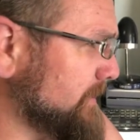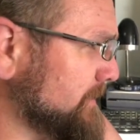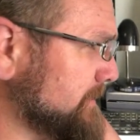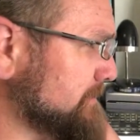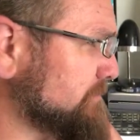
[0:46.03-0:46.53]

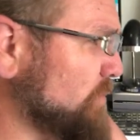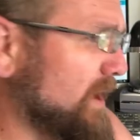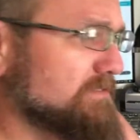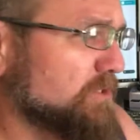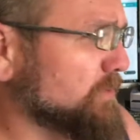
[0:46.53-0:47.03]
Um,
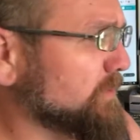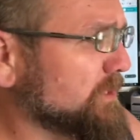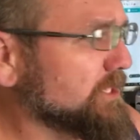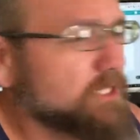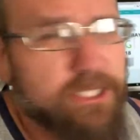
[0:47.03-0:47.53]
wife's doing
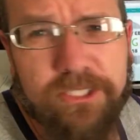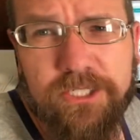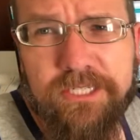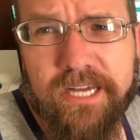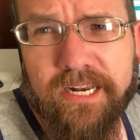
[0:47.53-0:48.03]
really good.
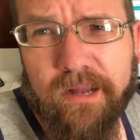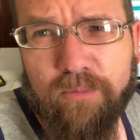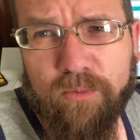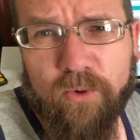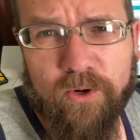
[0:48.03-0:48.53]
She's got a
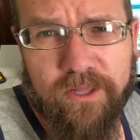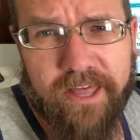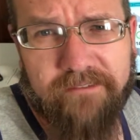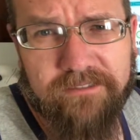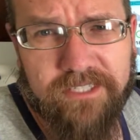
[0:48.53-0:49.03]
couple more
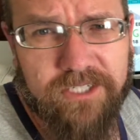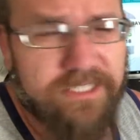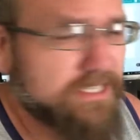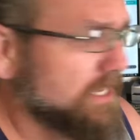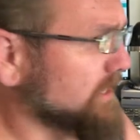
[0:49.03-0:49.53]
left that
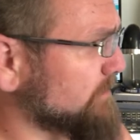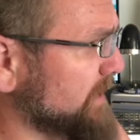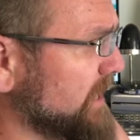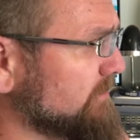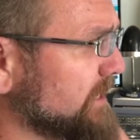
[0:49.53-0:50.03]
she's got to
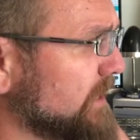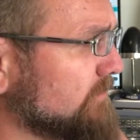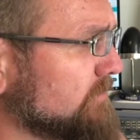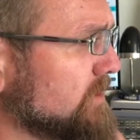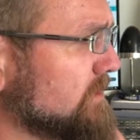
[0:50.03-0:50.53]
pound out.